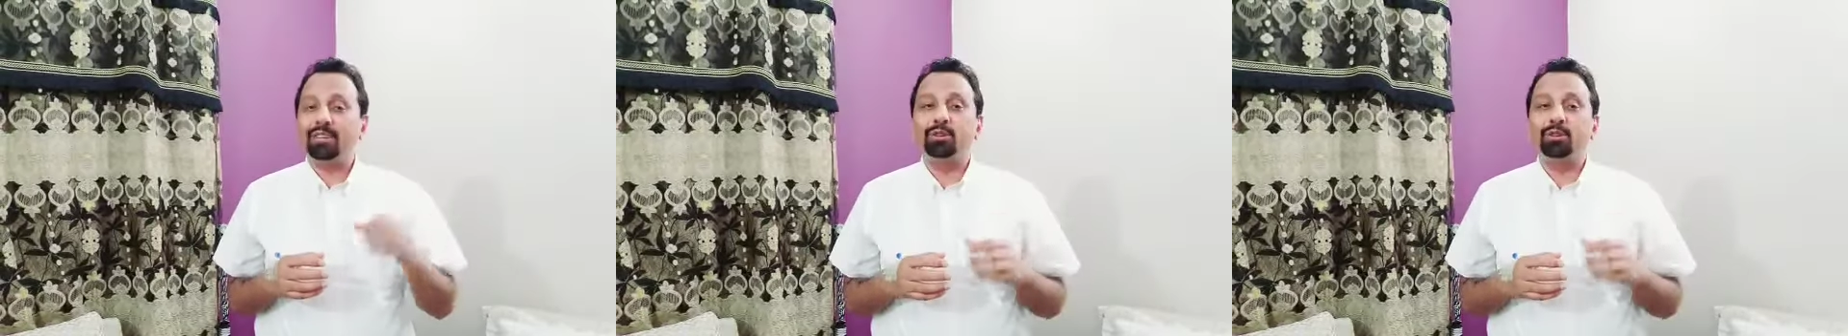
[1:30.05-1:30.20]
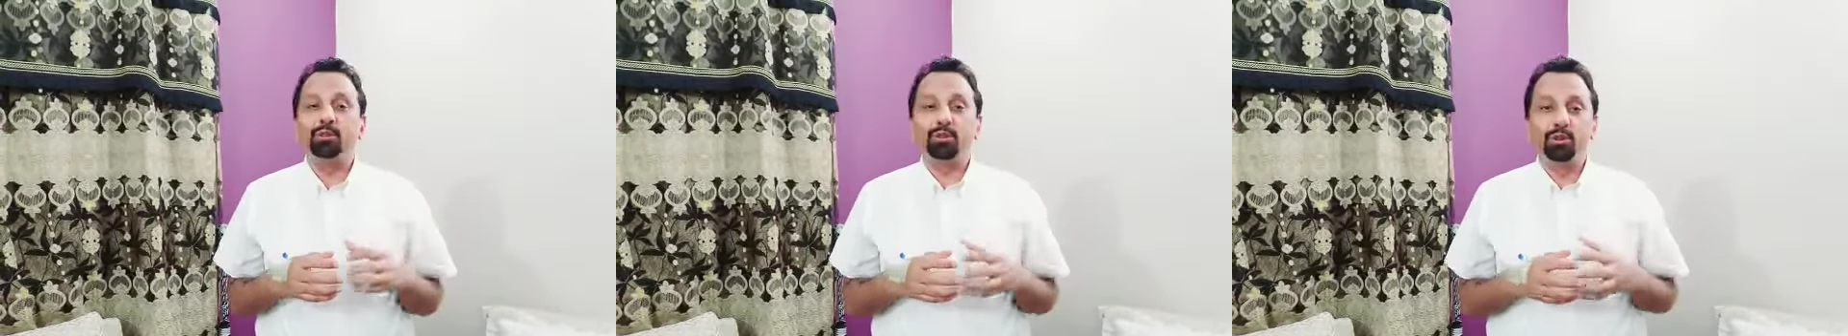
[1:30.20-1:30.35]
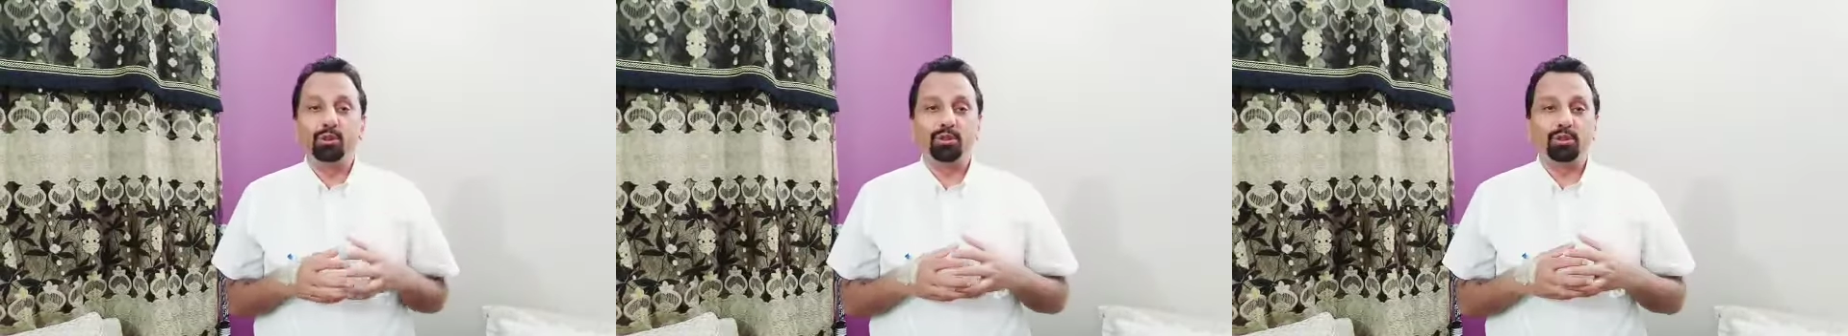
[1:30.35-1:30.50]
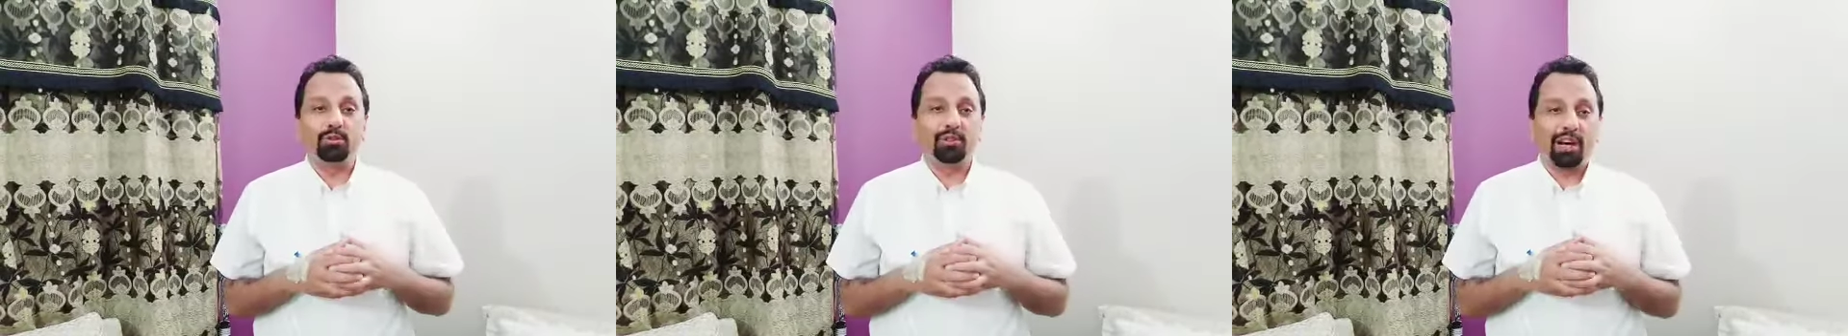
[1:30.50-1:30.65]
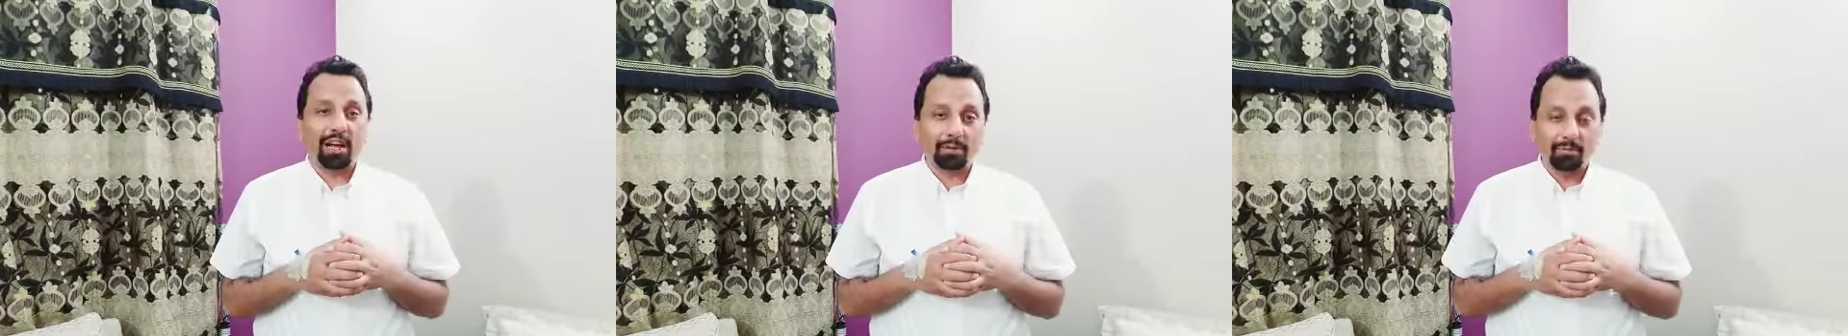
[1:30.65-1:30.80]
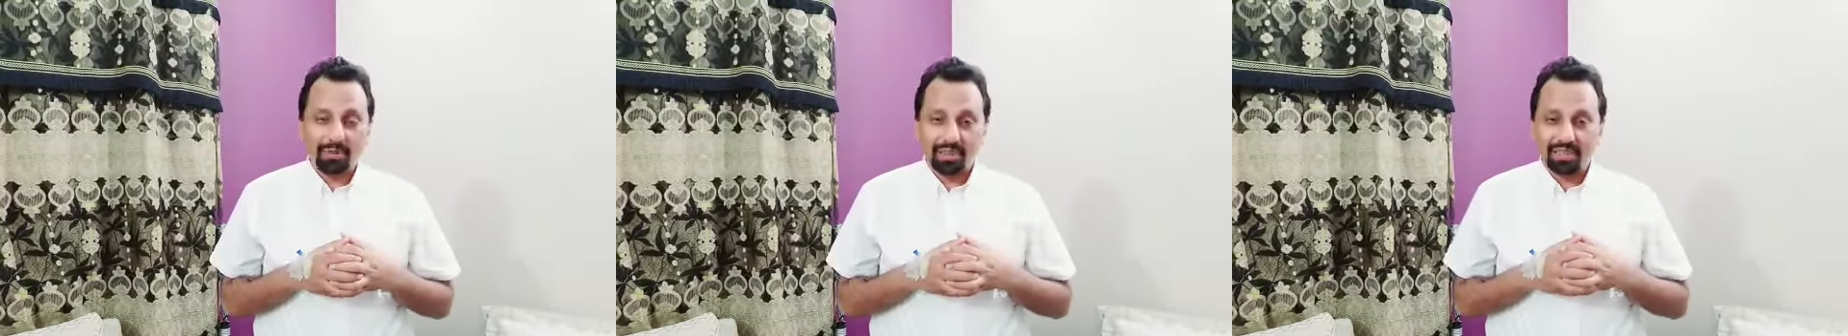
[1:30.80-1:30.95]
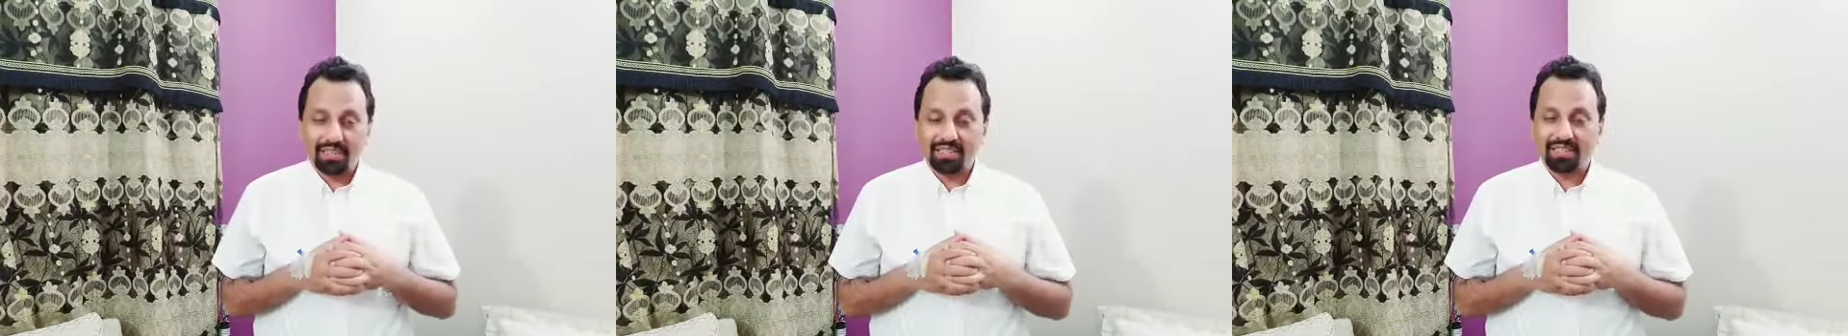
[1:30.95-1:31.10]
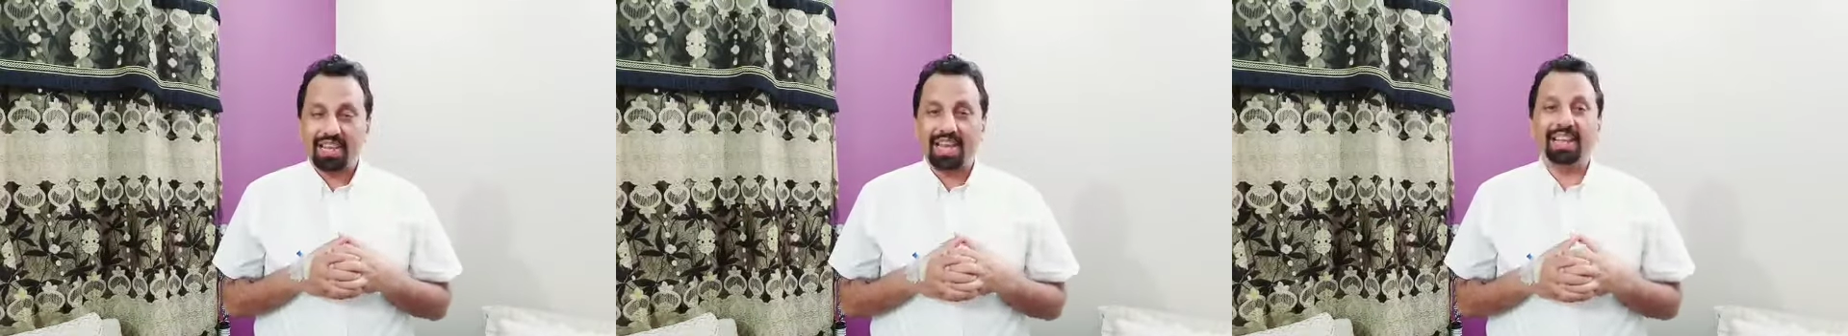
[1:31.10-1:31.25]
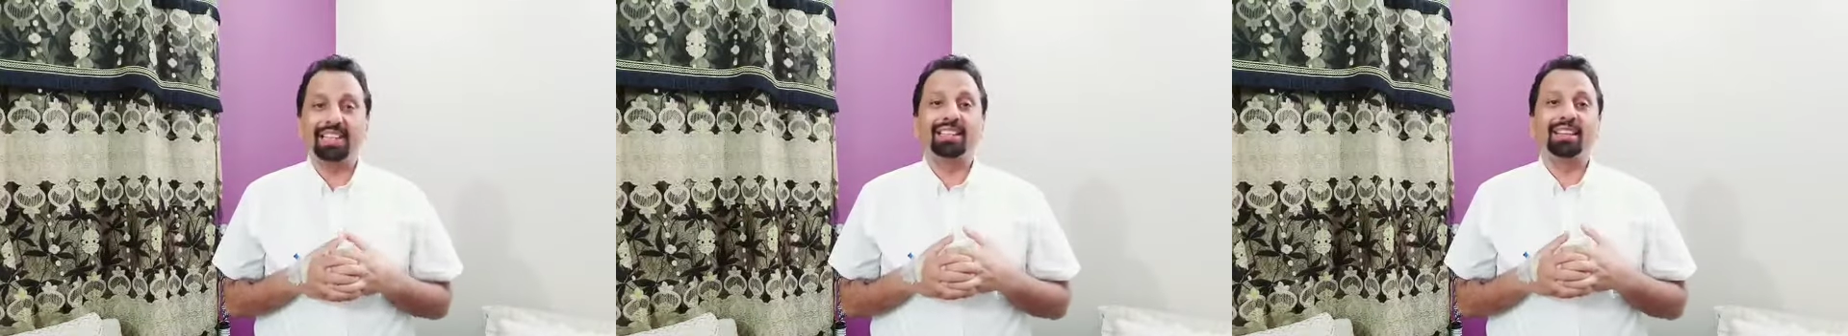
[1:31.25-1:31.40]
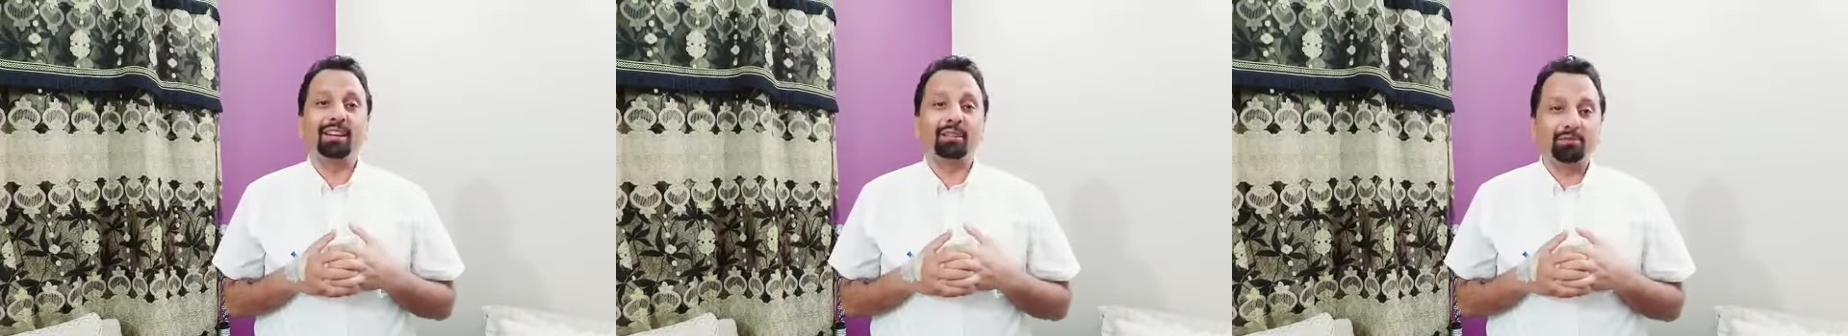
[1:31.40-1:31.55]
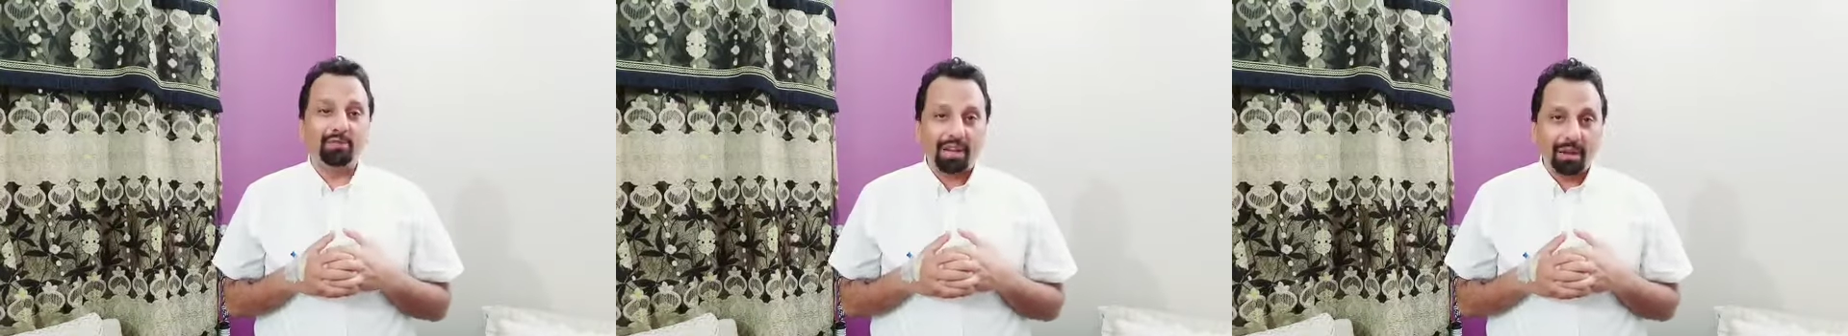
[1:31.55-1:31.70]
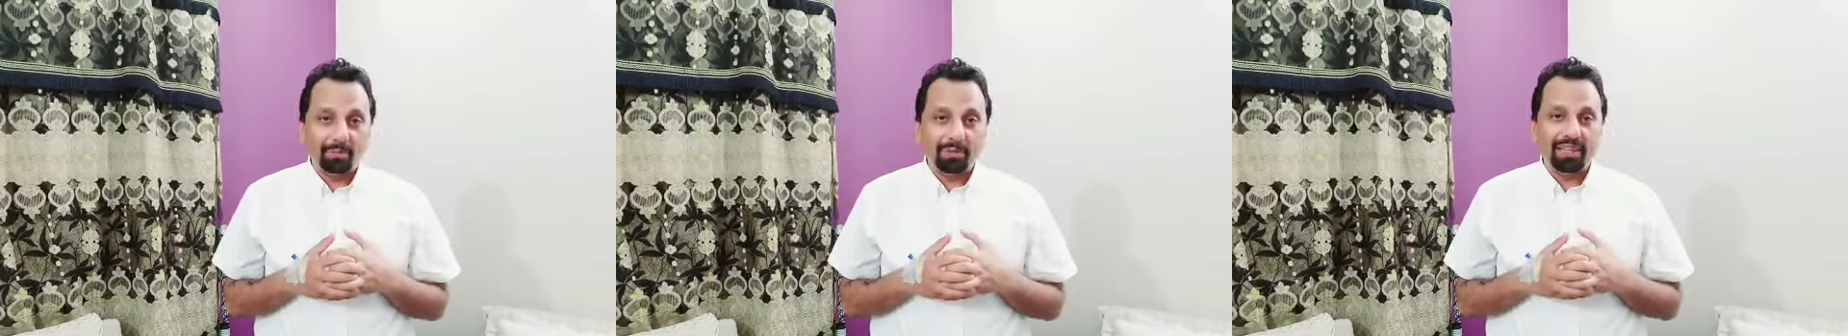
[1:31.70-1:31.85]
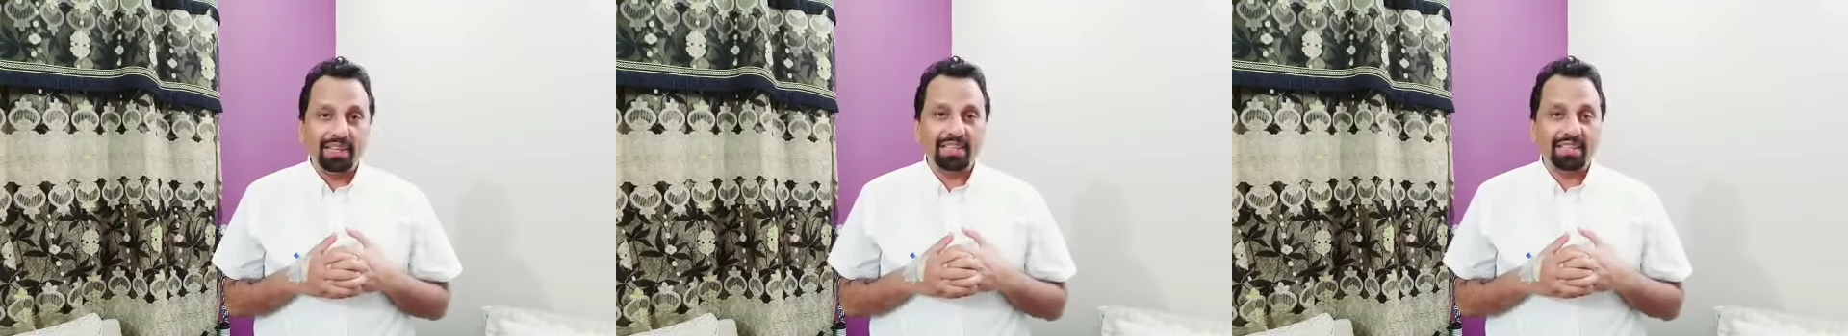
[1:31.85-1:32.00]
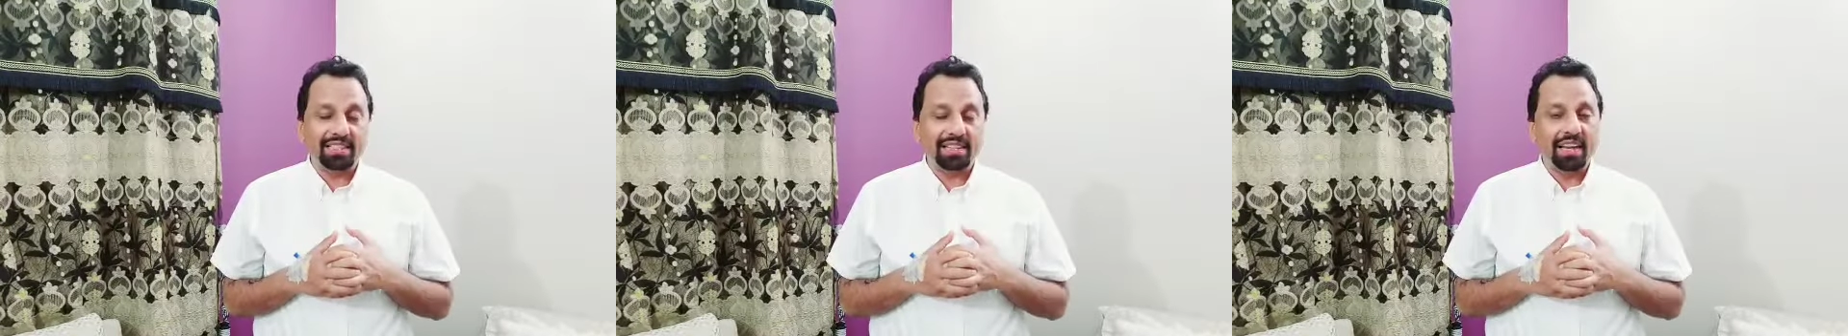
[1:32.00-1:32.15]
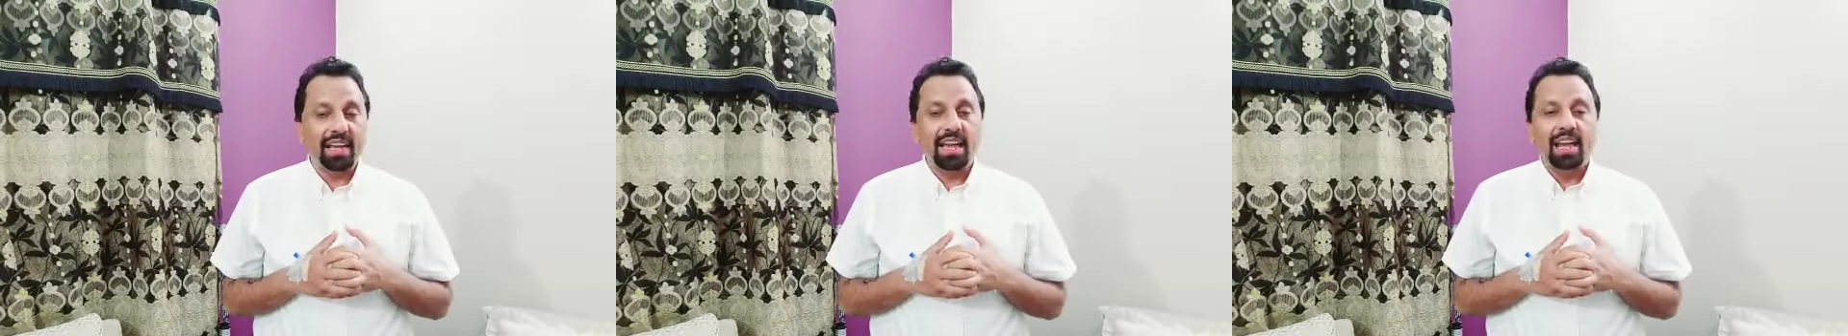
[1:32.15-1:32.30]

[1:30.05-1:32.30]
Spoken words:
to those farmers and their families.